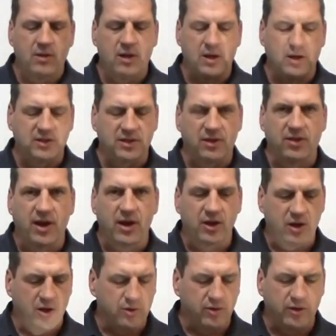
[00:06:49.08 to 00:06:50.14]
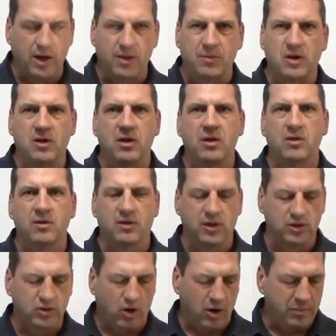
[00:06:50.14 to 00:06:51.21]
the synthetic underlayment,
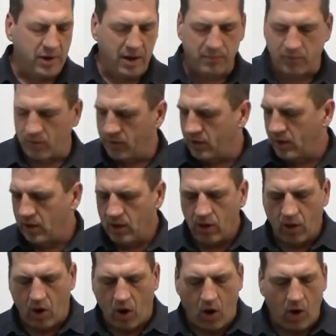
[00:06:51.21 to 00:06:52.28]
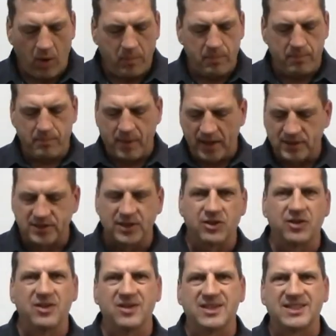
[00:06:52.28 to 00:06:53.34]
the tar paper, all
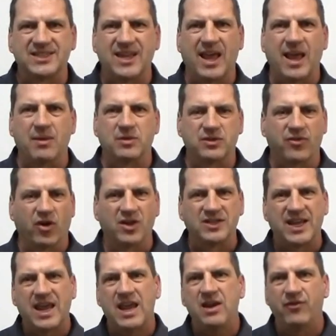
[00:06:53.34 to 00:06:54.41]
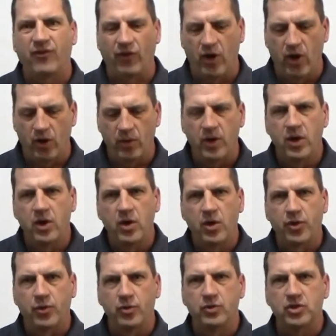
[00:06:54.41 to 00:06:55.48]
basically the same as far as heat flow
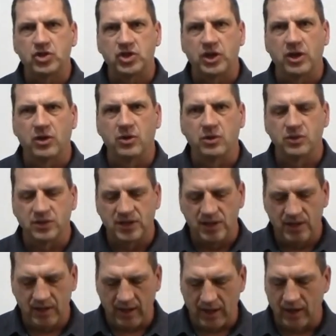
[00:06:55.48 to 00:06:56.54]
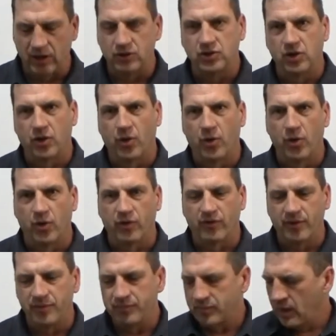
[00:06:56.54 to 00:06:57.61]
through the shingles and into the
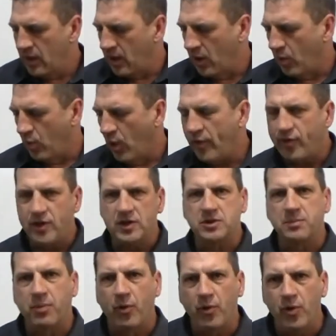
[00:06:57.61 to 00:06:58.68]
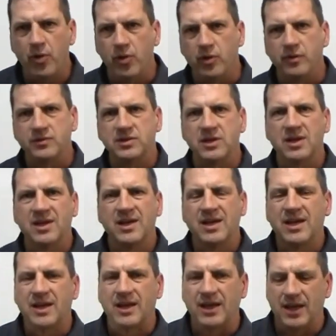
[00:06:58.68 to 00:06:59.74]
roof. And what this proves
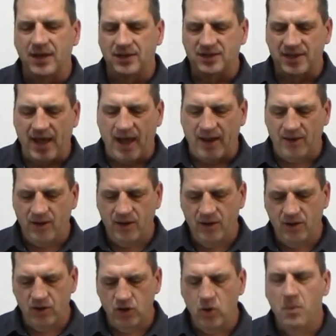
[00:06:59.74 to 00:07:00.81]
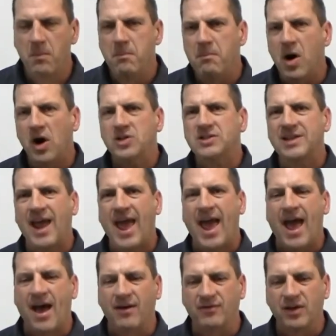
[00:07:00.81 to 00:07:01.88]
is that you must
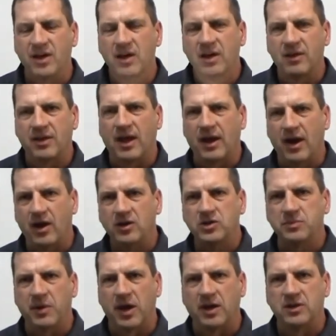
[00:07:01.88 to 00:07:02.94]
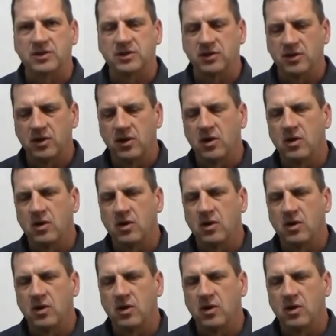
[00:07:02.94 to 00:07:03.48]
have that airspace